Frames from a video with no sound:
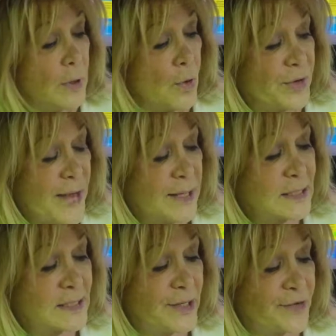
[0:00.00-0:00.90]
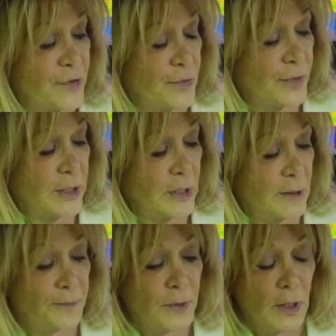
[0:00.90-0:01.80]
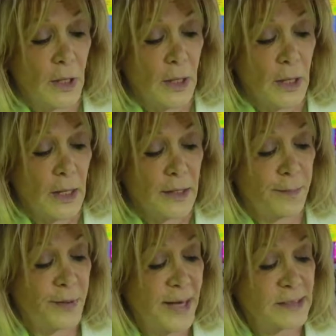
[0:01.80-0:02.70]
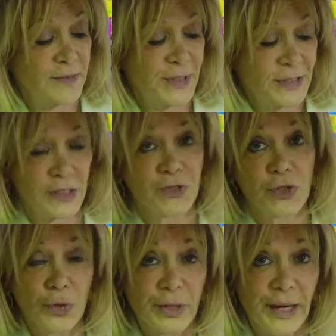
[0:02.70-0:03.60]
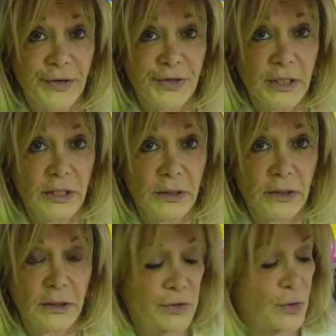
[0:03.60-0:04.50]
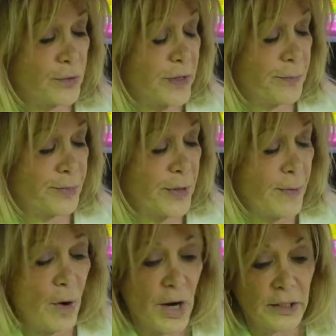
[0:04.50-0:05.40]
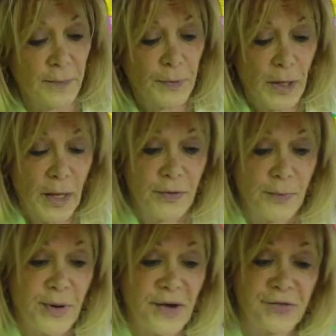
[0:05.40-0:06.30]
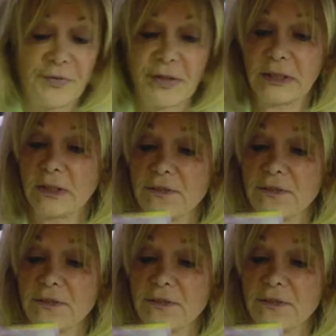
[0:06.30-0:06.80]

organic seeds over here. The price of this is $2.19. It's already pre-marked. The price of this is